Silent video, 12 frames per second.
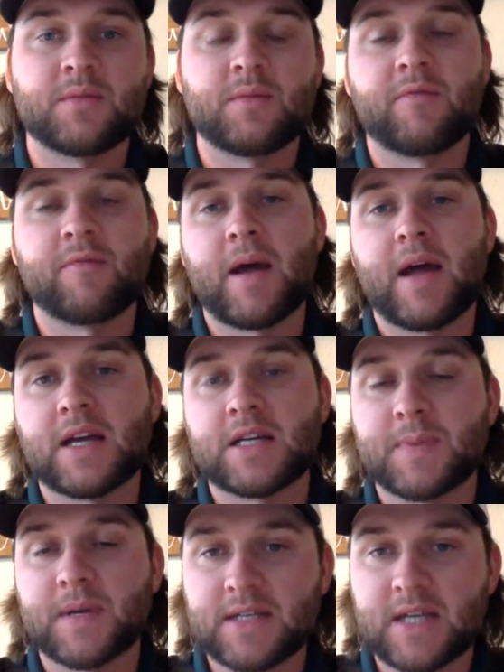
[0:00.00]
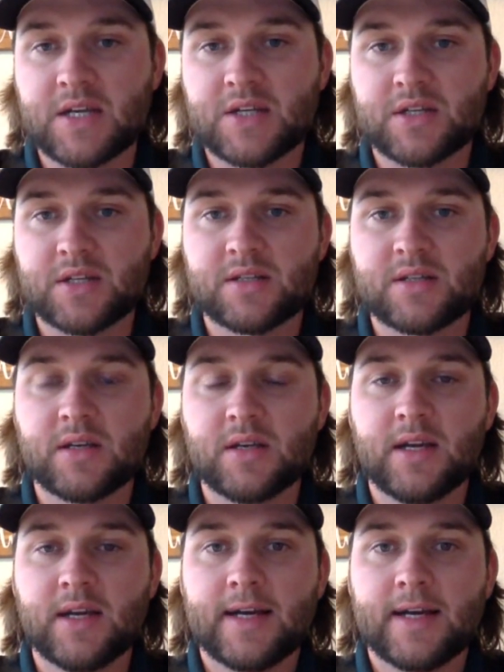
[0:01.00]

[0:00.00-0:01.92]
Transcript: some of my expectations,